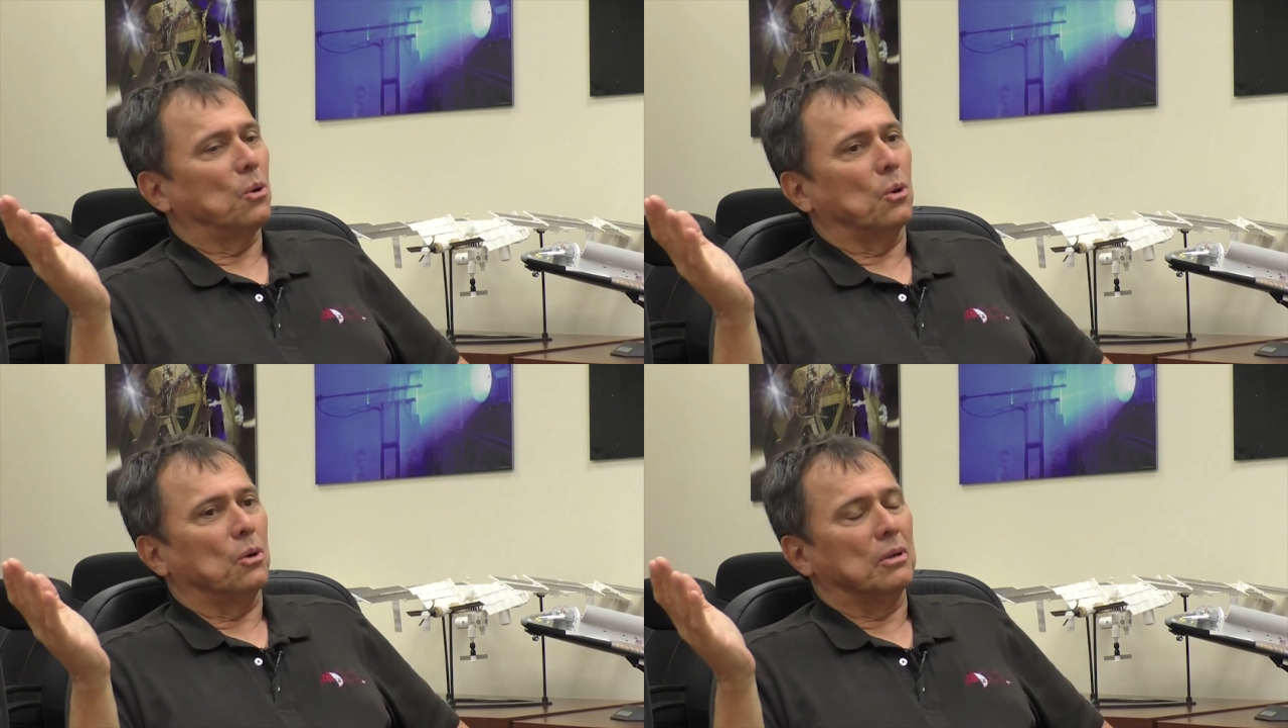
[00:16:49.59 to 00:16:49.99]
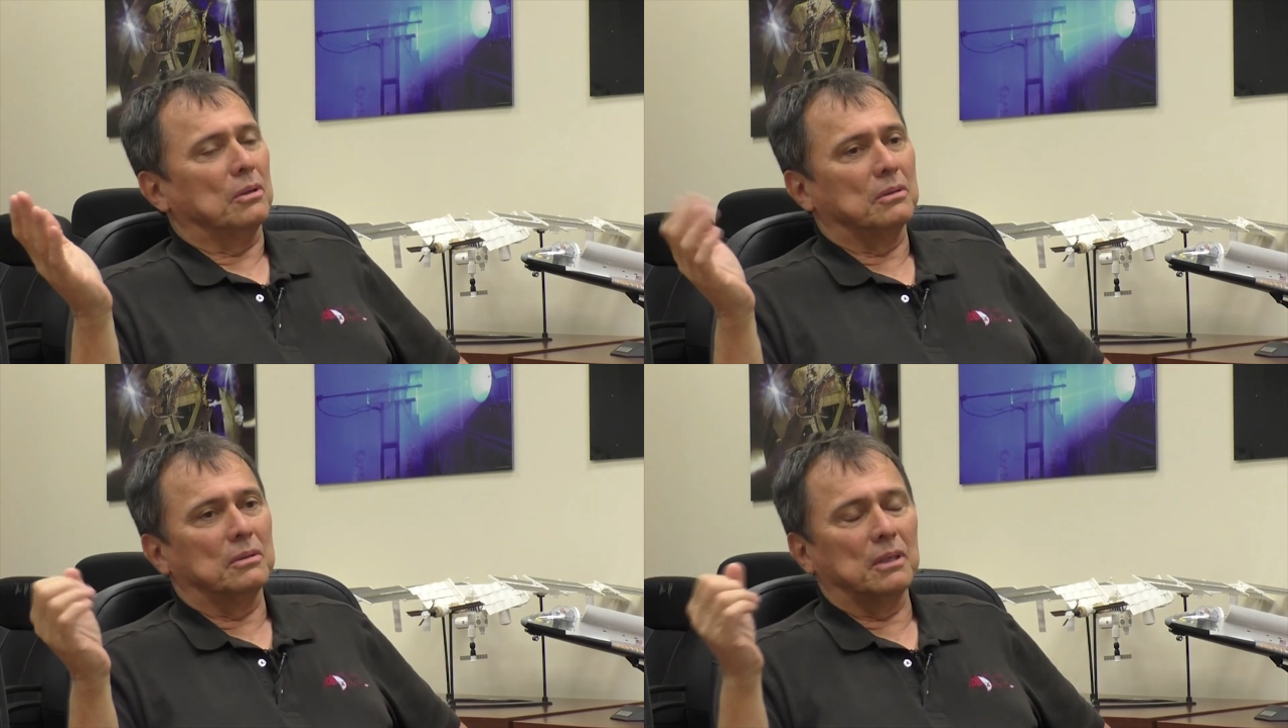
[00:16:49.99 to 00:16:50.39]

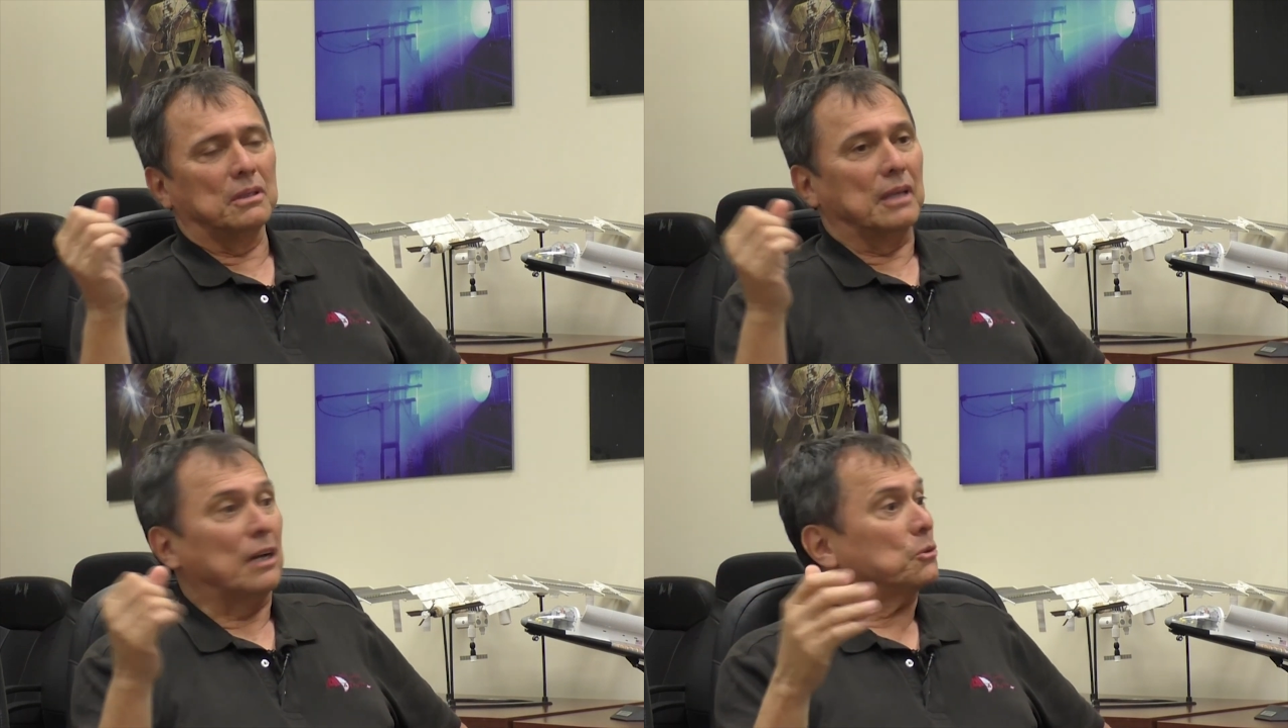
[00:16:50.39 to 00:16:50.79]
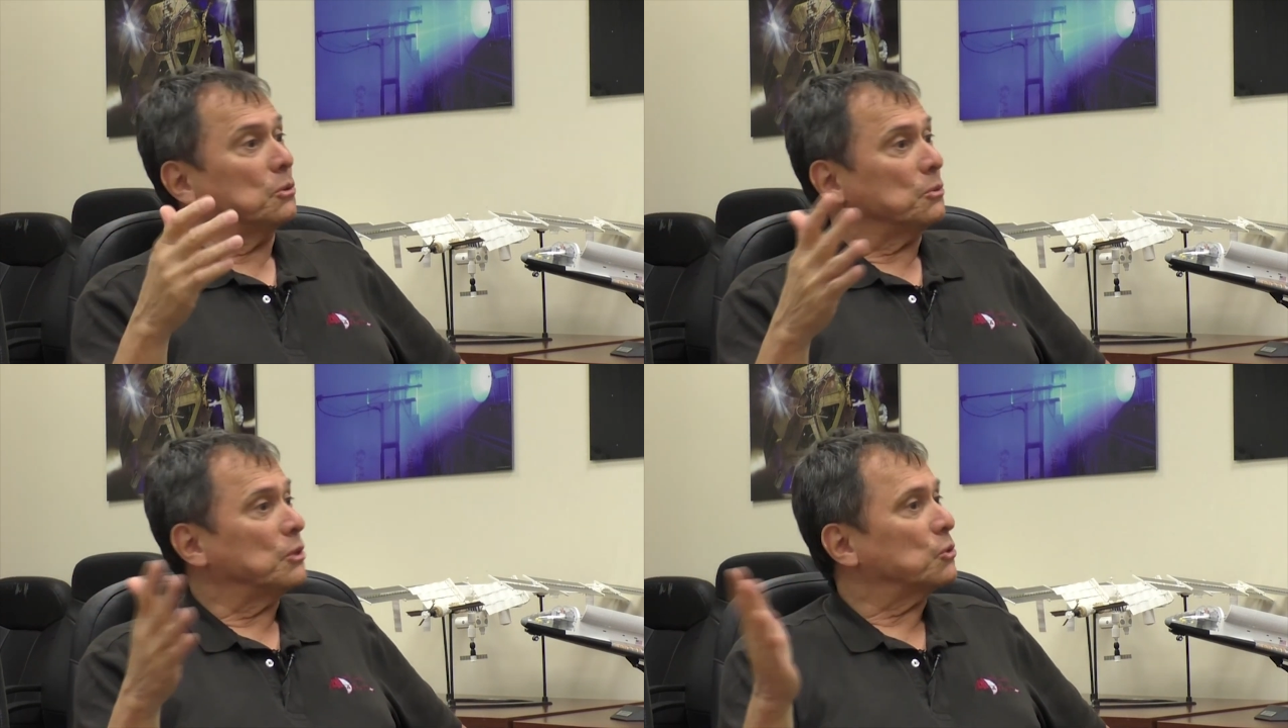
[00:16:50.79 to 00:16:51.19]
or
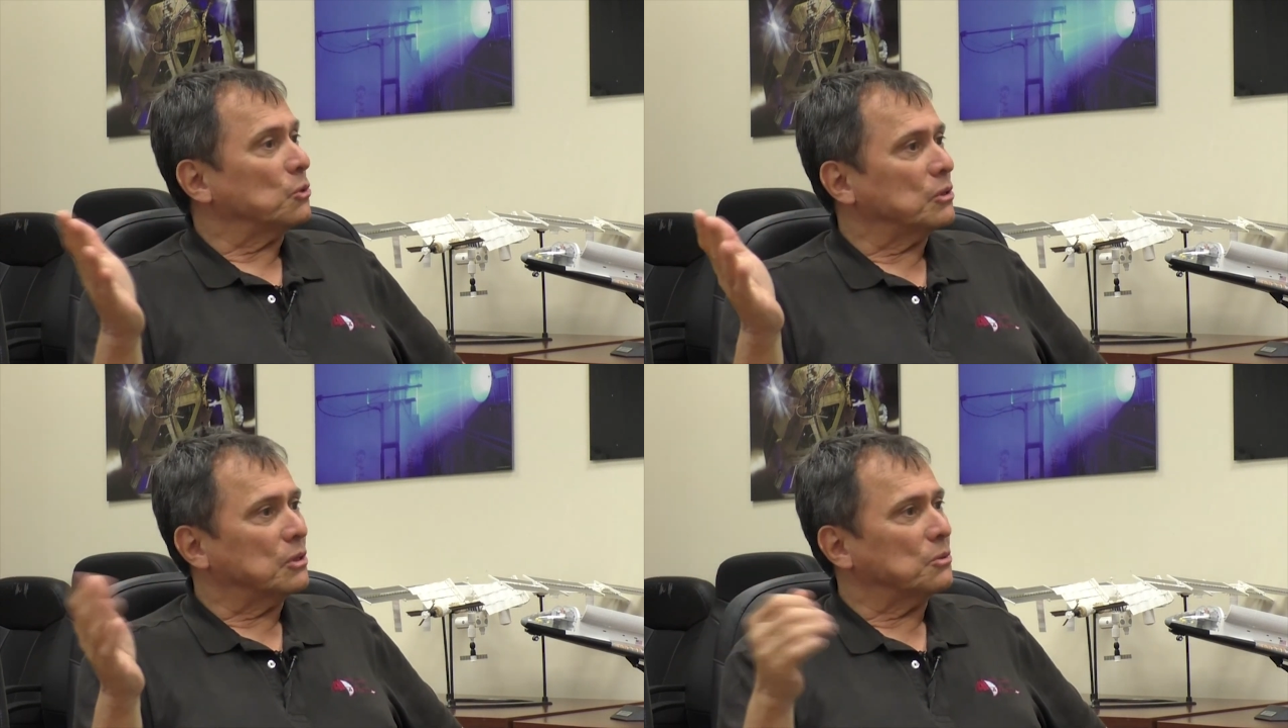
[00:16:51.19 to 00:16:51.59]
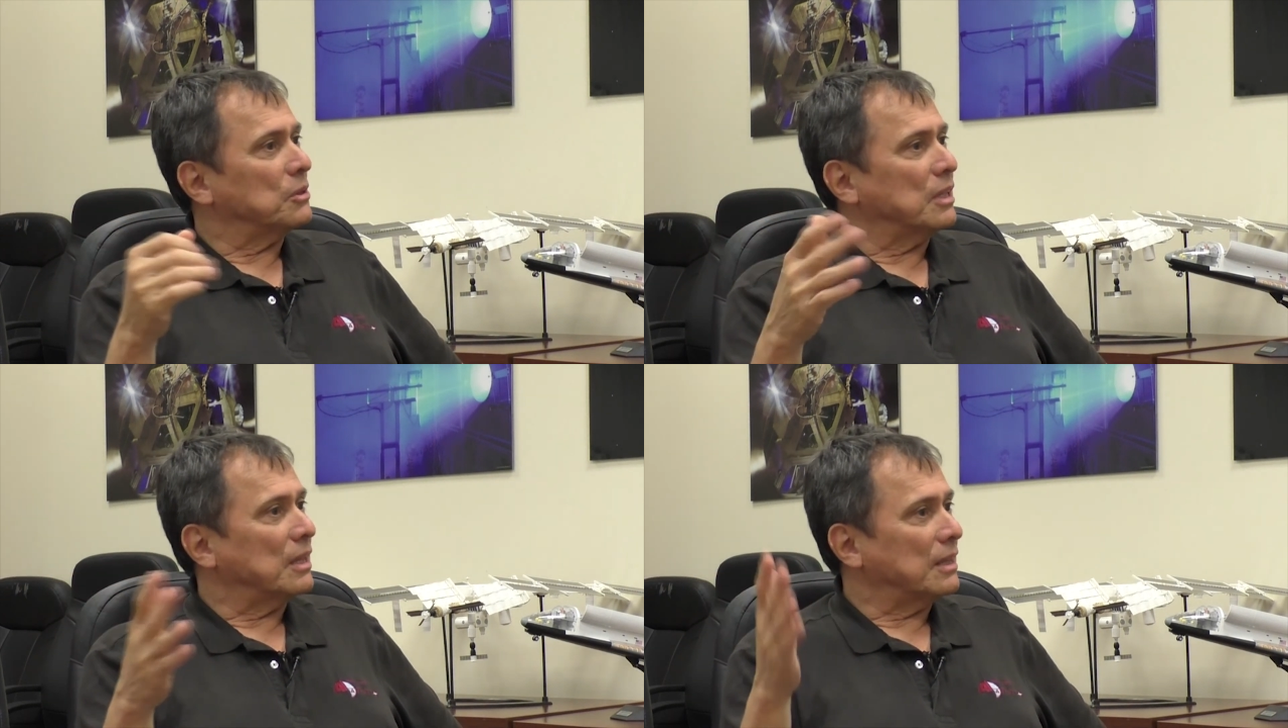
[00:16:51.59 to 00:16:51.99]
natural resources or
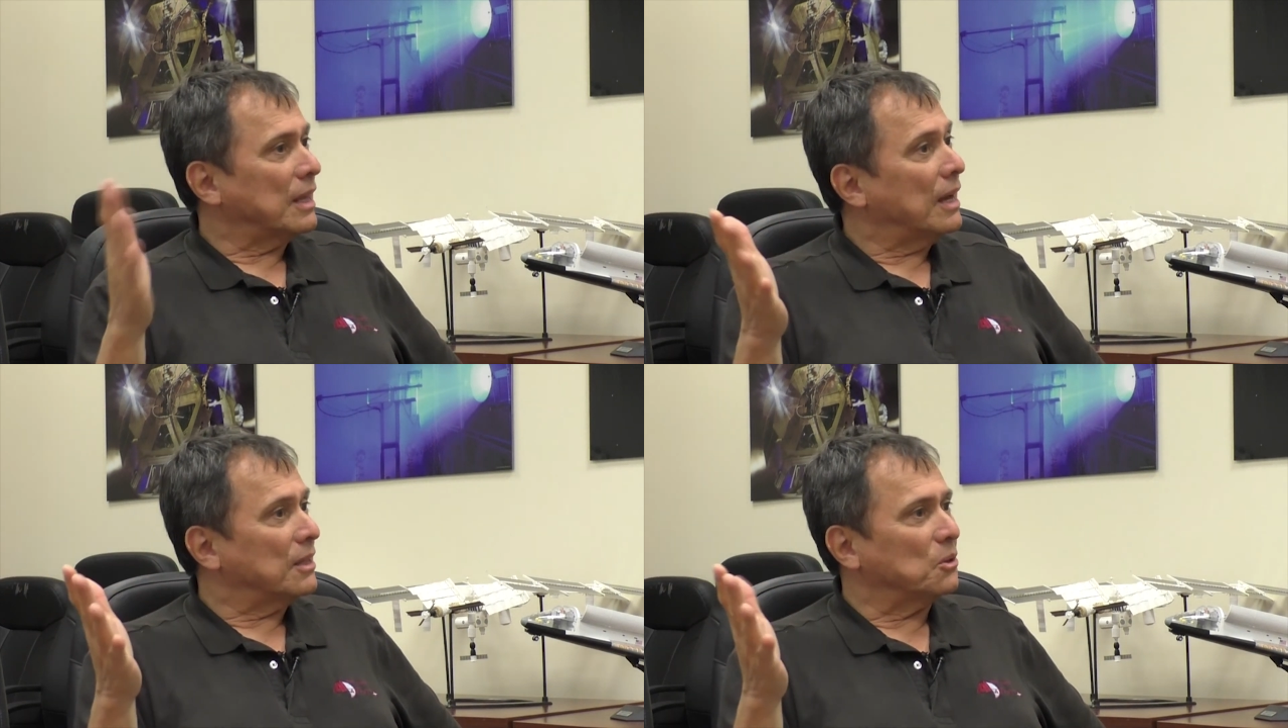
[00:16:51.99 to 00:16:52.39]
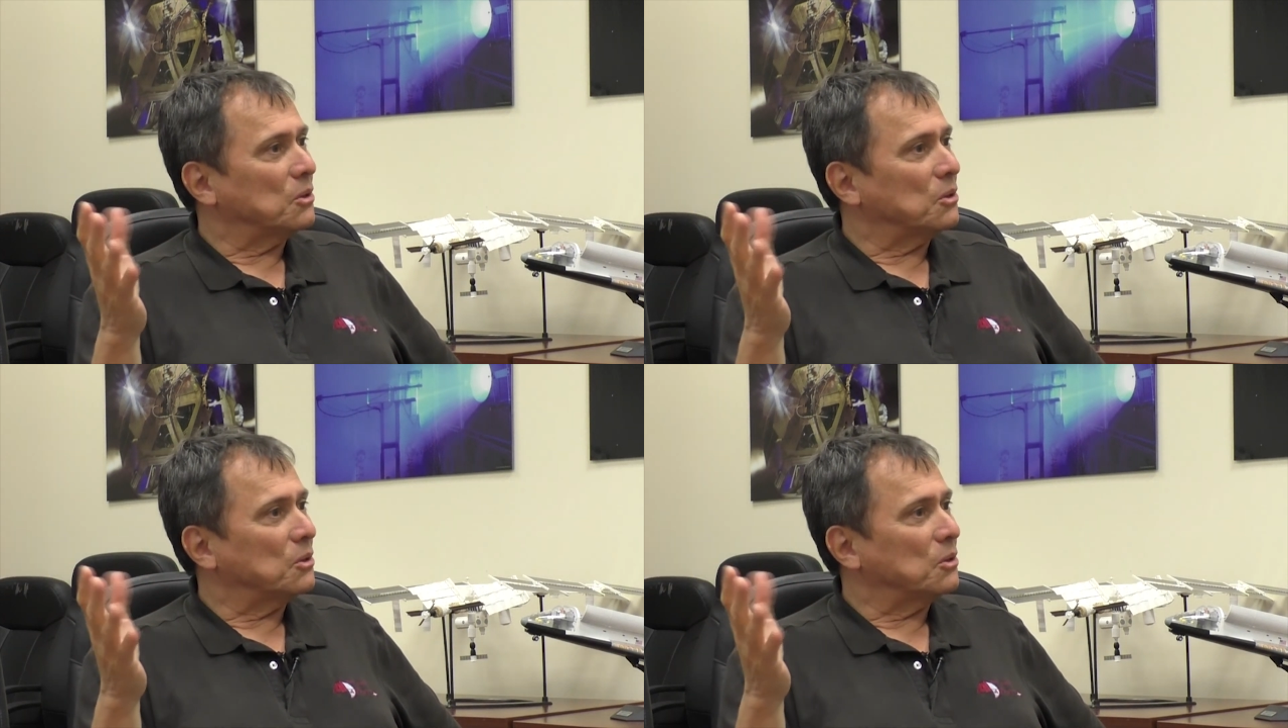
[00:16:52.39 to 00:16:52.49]
anything like that.